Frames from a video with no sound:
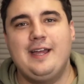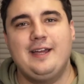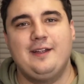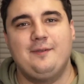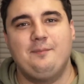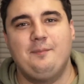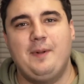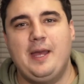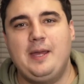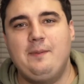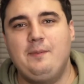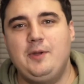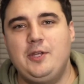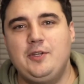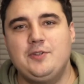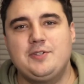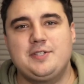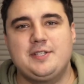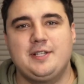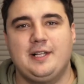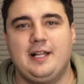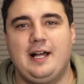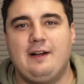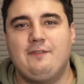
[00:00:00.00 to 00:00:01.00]
And maybe you
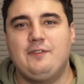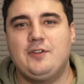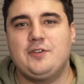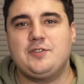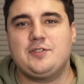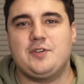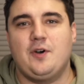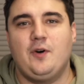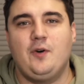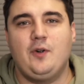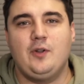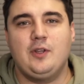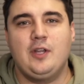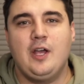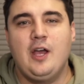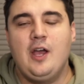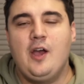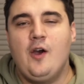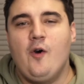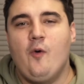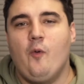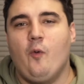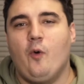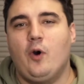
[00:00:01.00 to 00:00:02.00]
still have those old
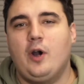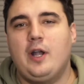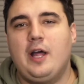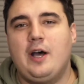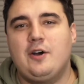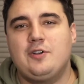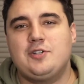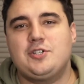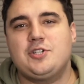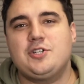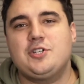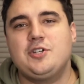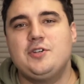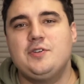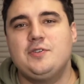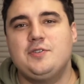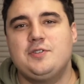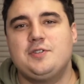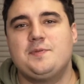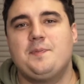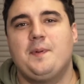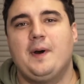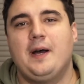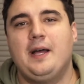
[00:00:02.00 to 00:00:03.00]
worn out
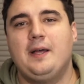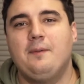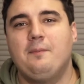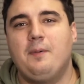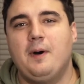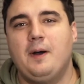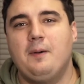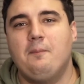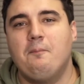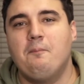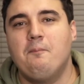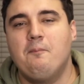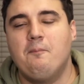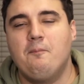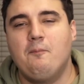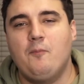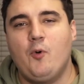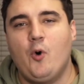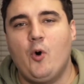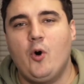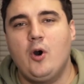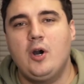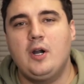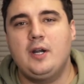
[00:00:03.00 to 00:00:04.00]
shoes, but
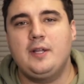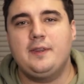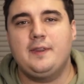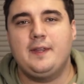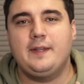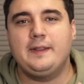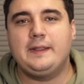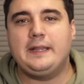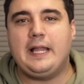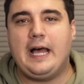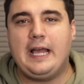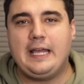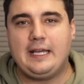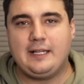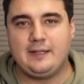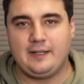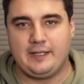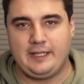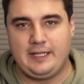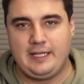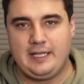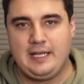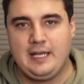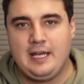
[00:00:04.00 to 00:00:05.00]
more than
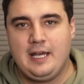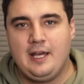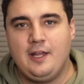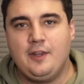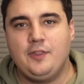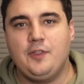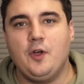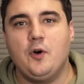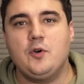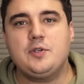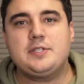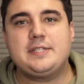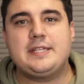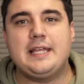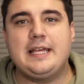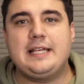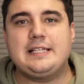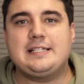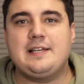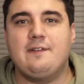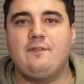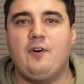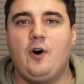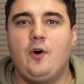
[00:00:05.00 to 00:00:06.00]
likely, those
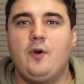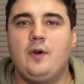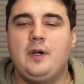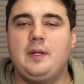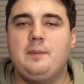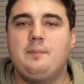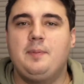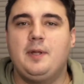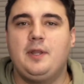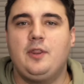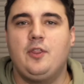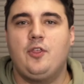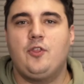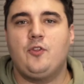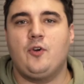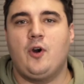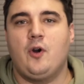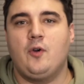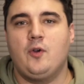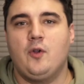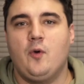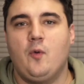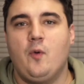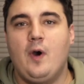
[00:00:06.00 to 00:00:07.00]
things have already been
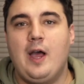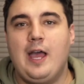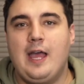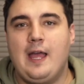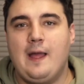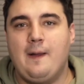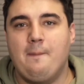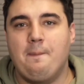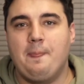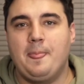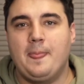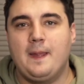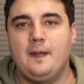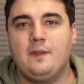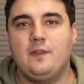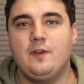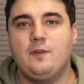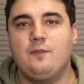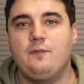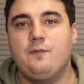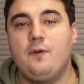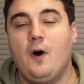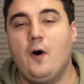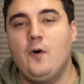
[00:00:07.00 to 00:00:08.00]
thrown away. The
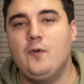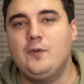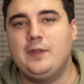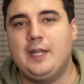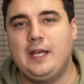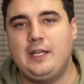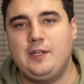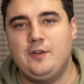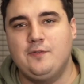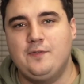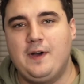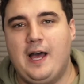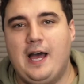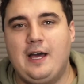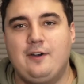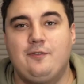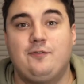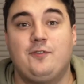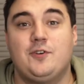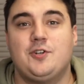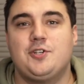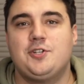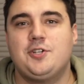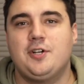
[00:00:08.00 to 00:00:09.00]
phone that you've had
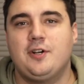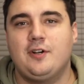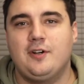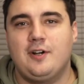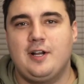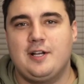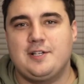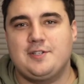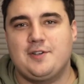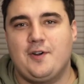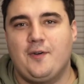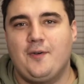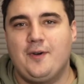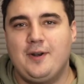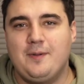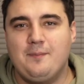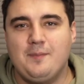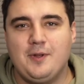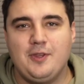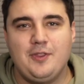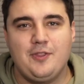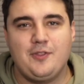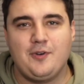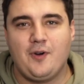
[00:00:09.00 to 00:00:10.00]
for sure has already
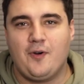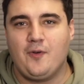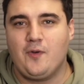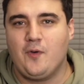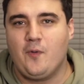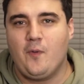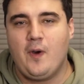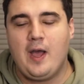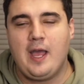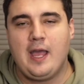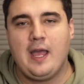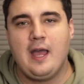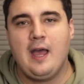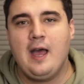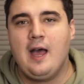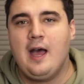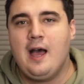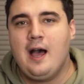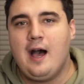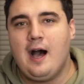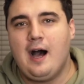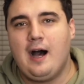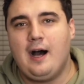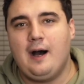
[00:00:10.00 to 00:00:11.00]
been thrown away.
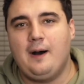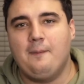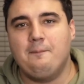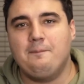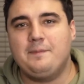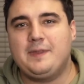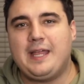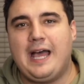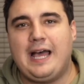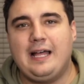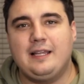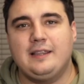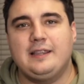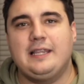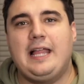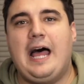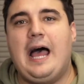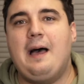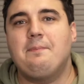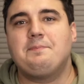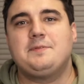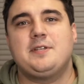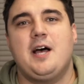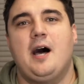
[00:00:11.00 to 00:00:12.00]
That
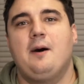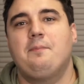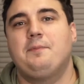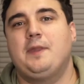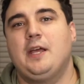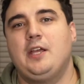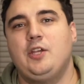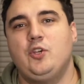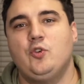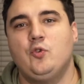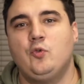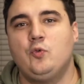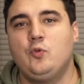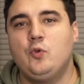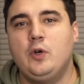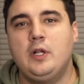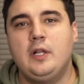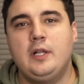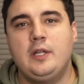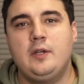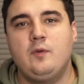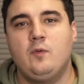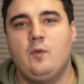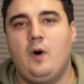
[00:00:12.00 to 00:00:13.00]
laptop that you
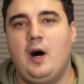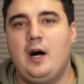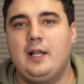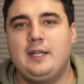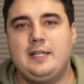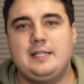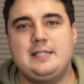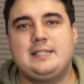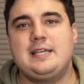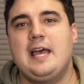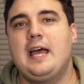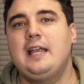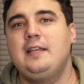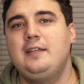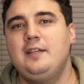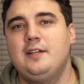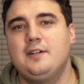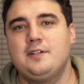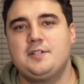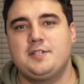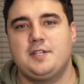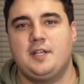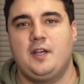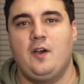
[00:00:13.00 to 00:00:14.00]
really wanted 10
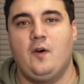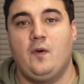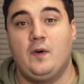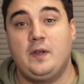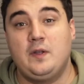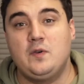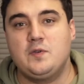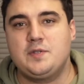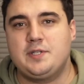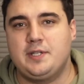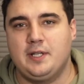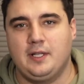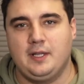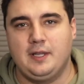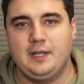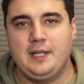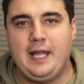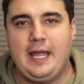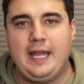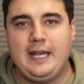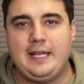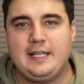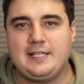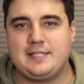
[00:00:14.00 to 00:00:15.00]
years ago, and it was the
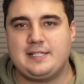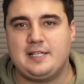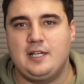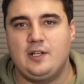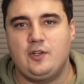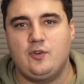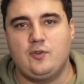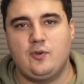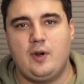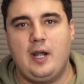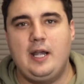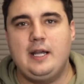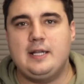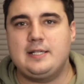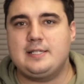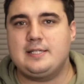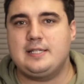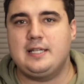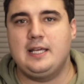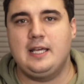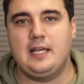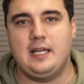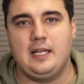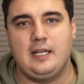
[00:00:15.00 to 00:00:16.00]
latest and
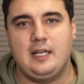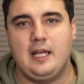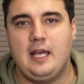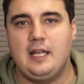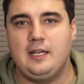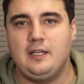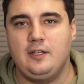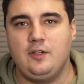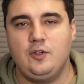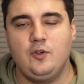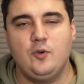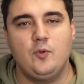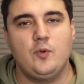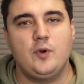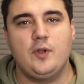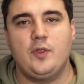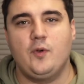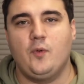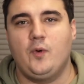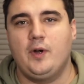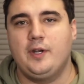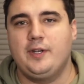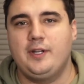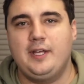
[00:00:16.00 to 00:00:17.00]
greatest thing, and you were
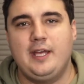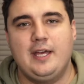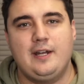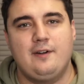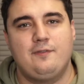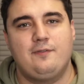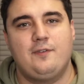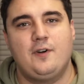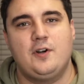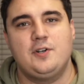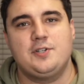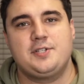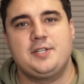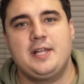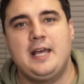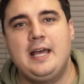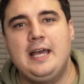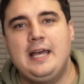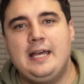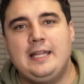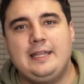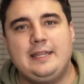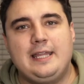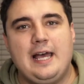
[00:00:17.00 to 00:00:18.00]
the one to get it first,
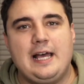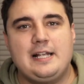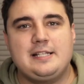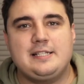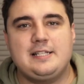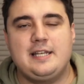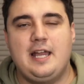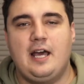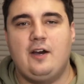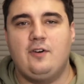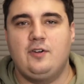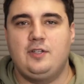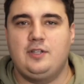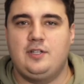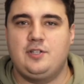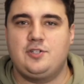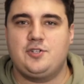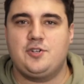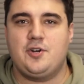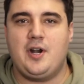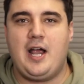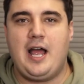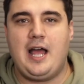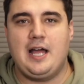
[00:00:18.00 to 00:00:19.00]
that's now in the
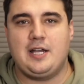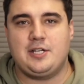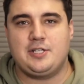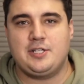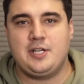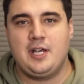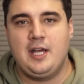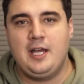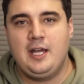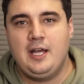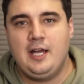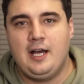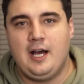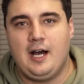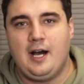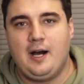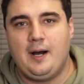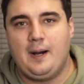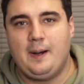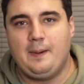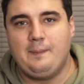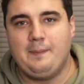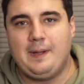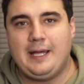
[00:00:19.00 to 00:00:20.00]
trash.
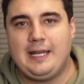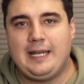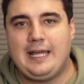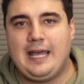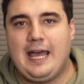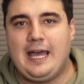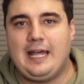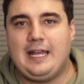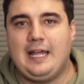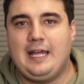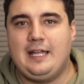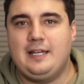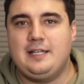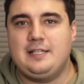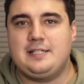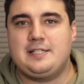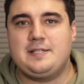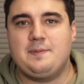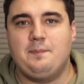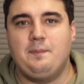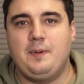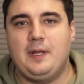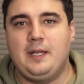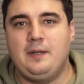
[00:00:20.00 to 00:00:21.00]
And
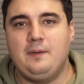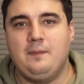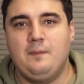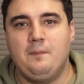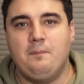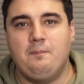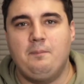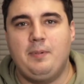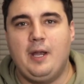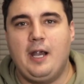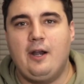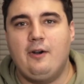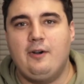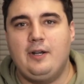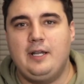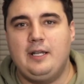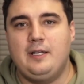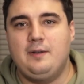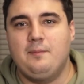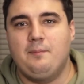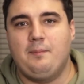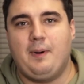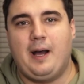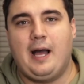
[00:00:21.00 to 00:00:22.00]
it's been
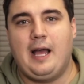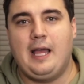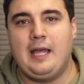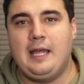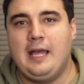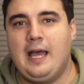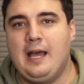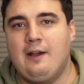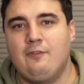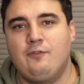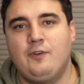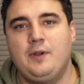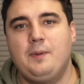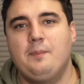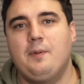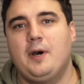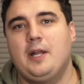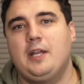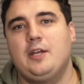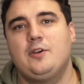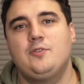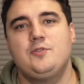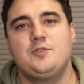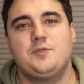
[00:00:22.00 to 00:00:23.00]
buried by
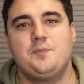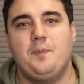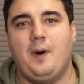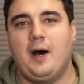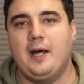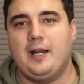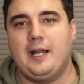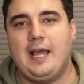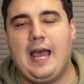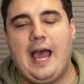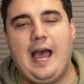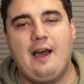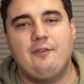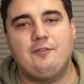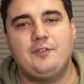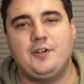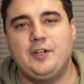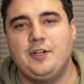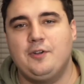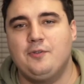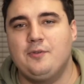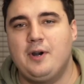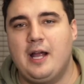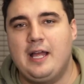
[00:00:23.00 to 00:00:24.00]
everybody who's bought it
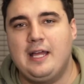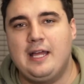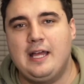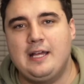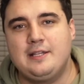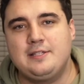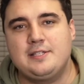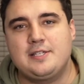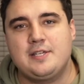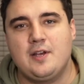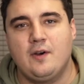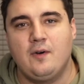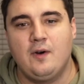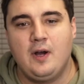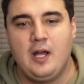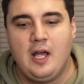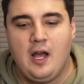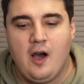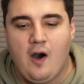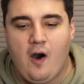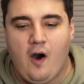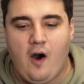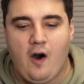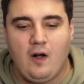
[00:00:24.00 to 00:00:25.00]
after you, right? And so
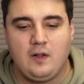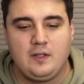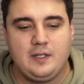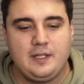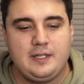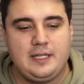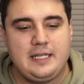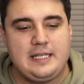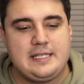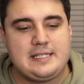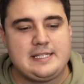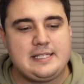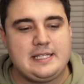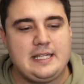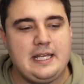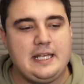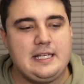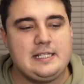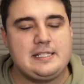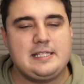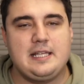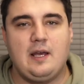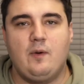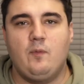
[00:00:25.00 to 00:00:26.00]
all of these
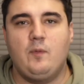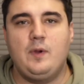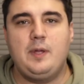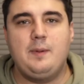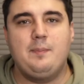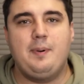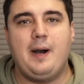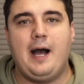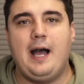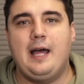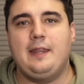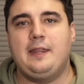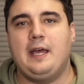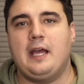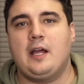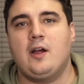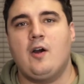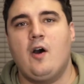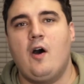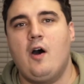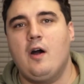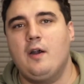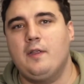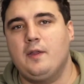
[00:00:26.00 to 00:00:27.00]
things that we buy, that
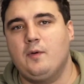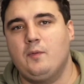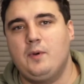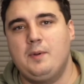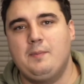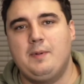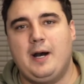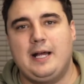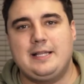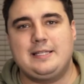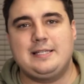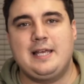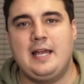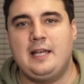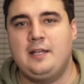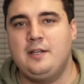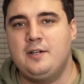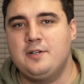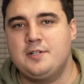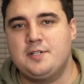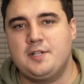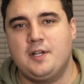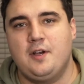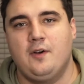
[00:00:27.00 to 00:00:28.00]
car that we bought 10
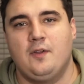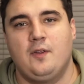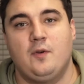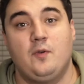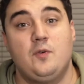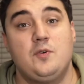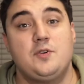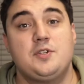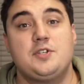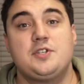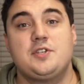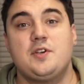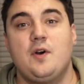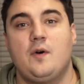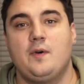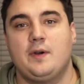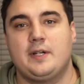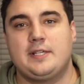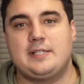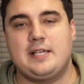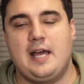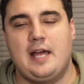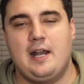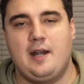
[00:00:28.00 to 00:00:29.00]
years ago that we were so
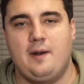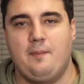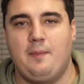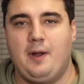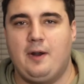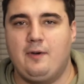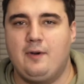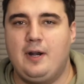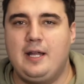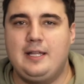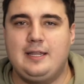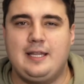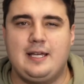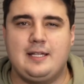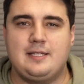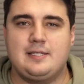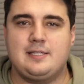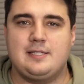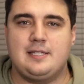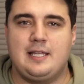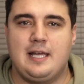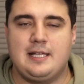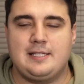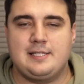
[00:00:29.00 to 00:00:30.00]
excited about, right?
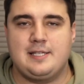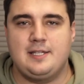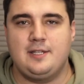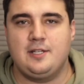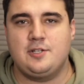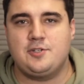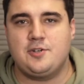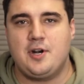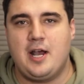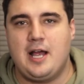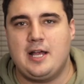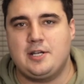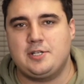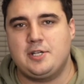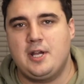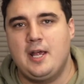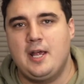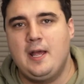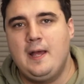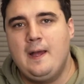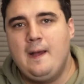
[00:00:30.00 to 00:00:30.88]
That's in the trash.